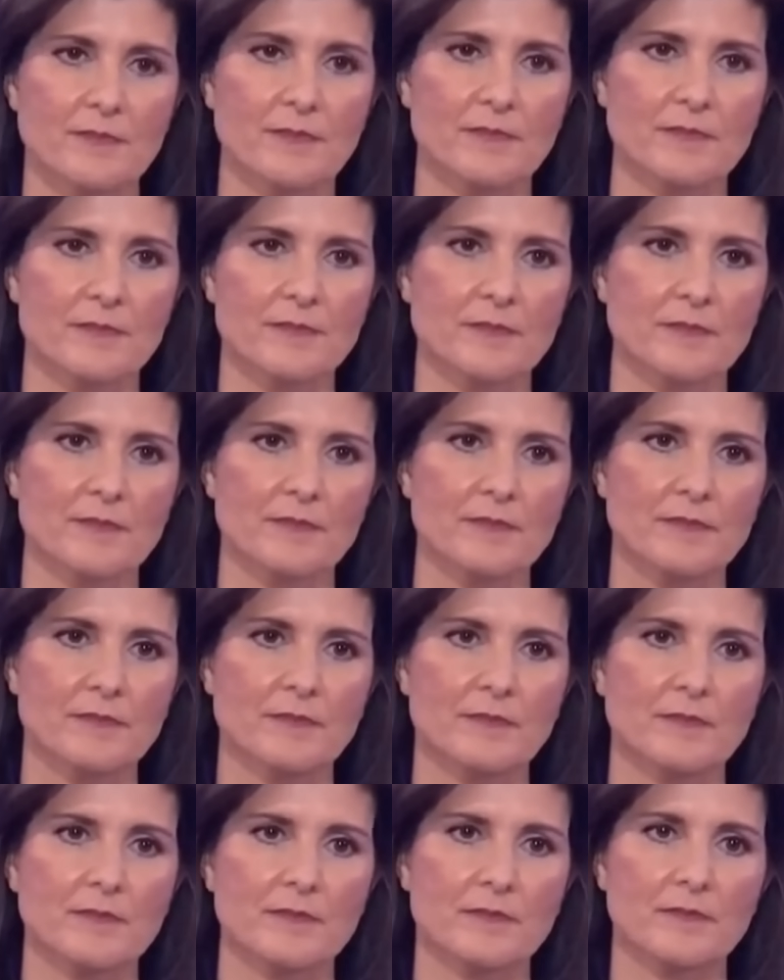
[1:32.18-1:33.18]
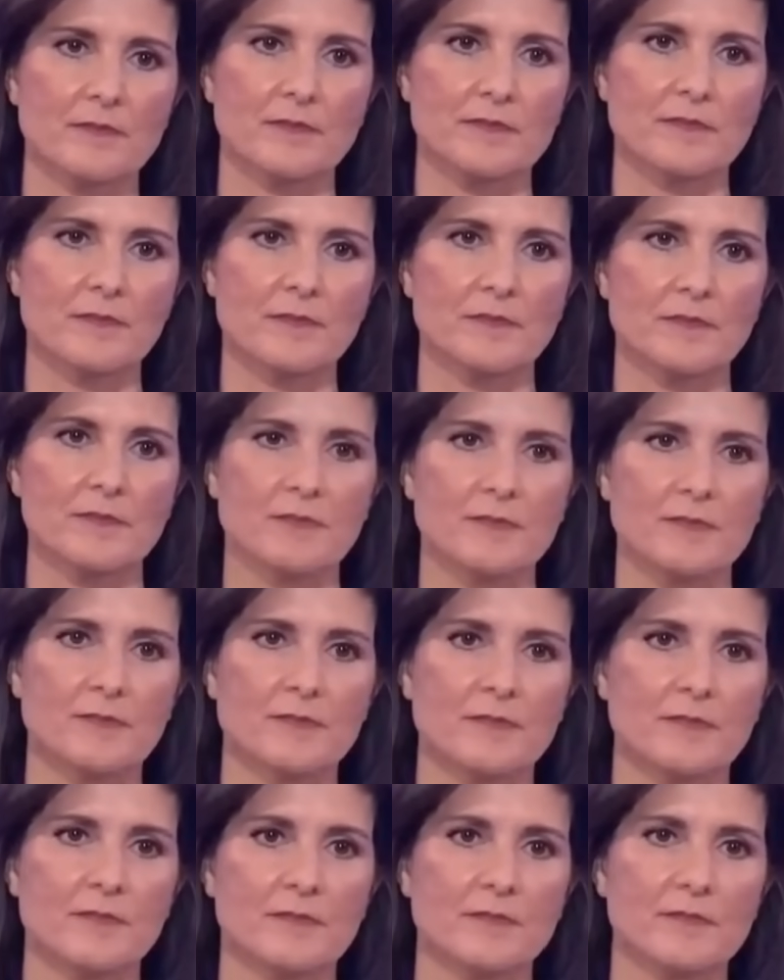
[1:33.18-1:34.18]

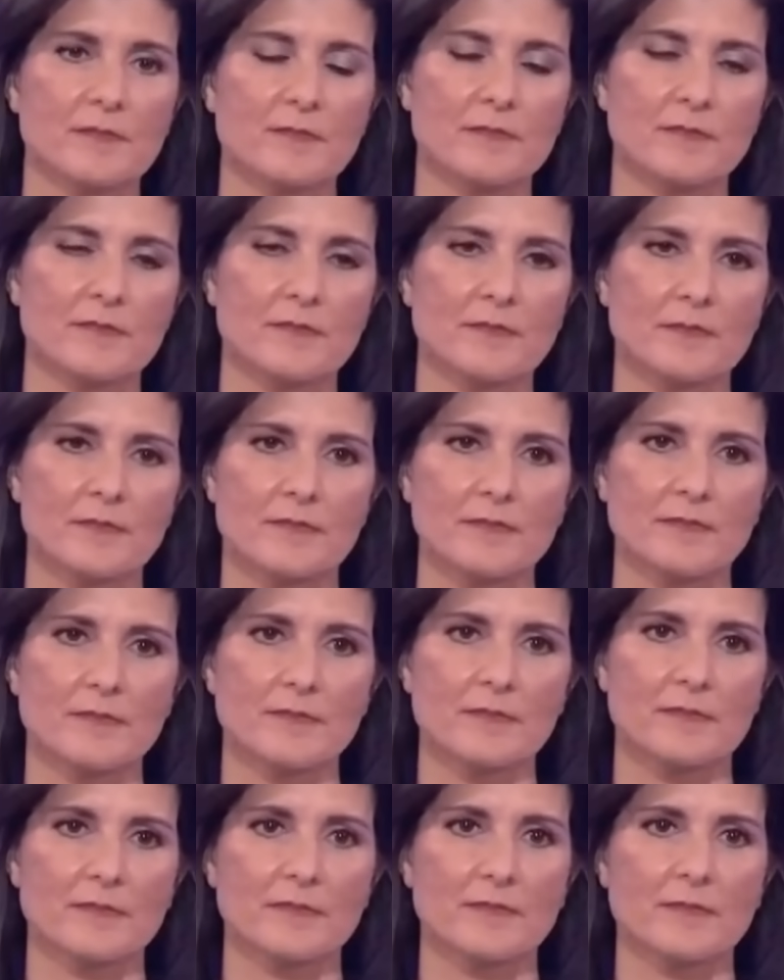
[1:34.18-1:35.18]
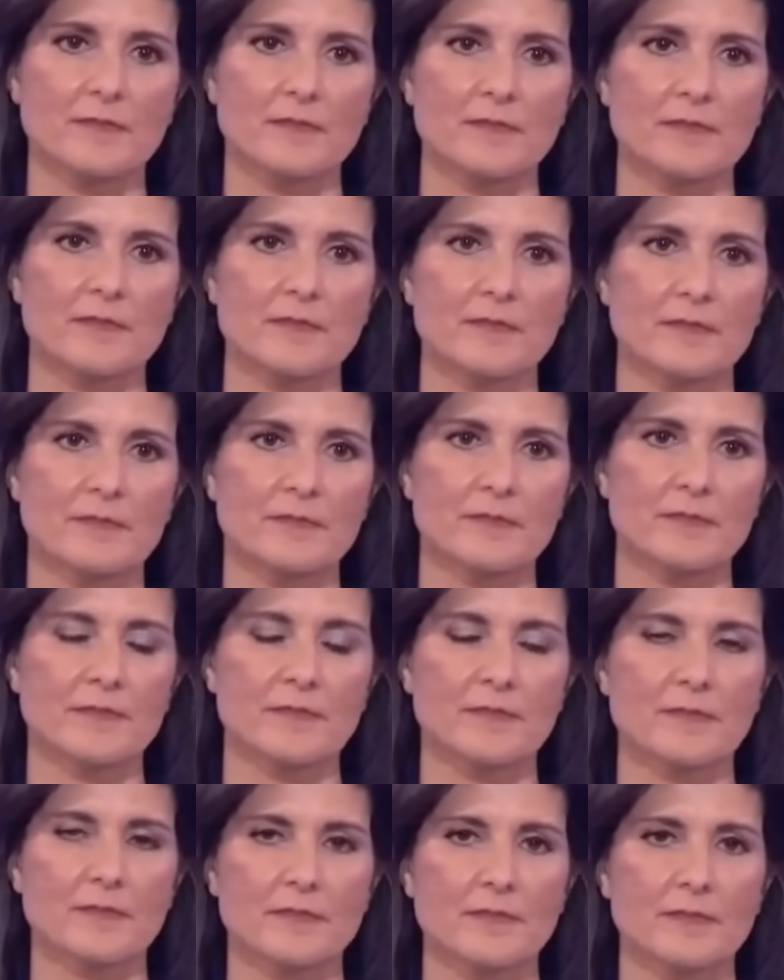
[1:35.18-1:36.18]

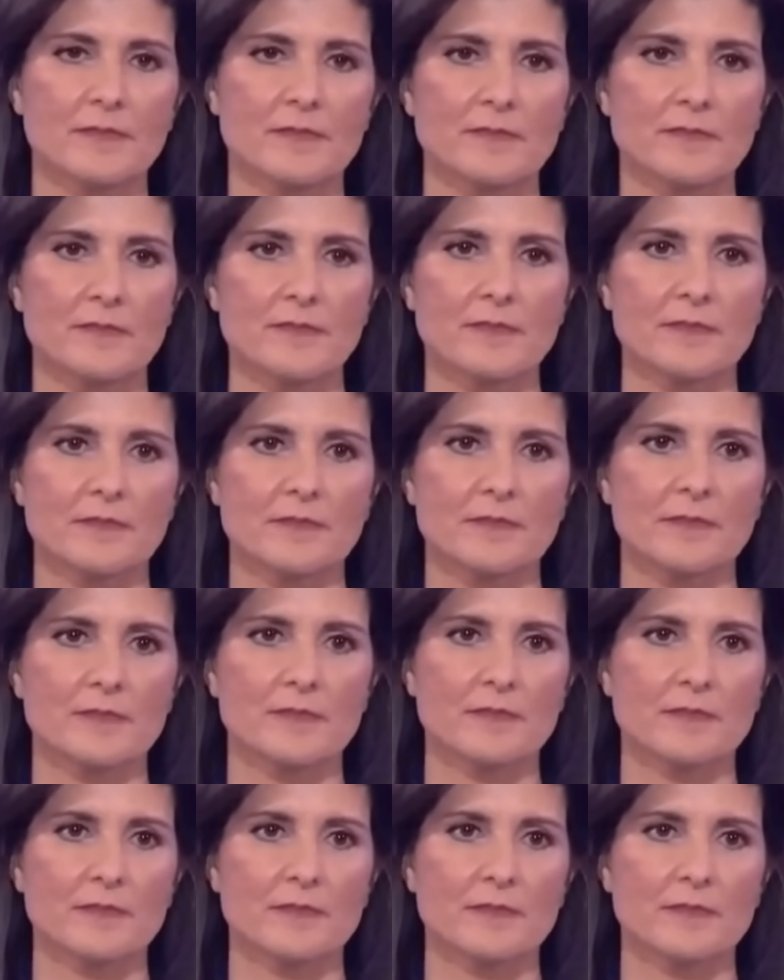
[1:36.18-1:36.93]
[no speech]